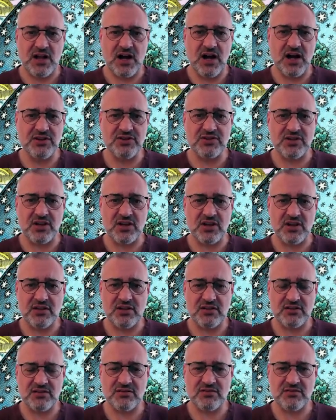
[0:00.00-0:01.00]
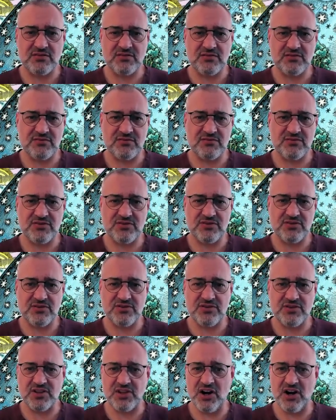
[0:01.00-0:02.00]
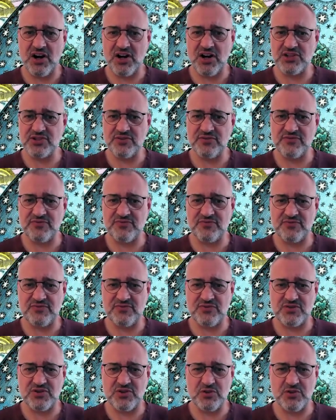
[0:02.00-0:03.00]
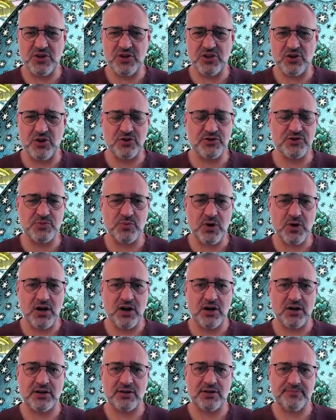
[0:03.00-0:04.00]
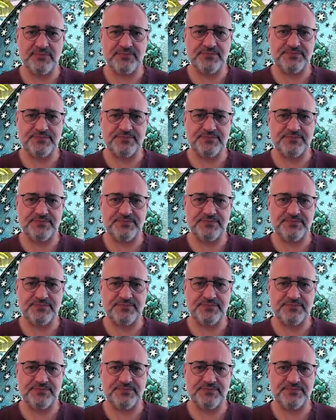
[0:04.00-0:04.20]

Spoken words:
under the guise of doing God's work.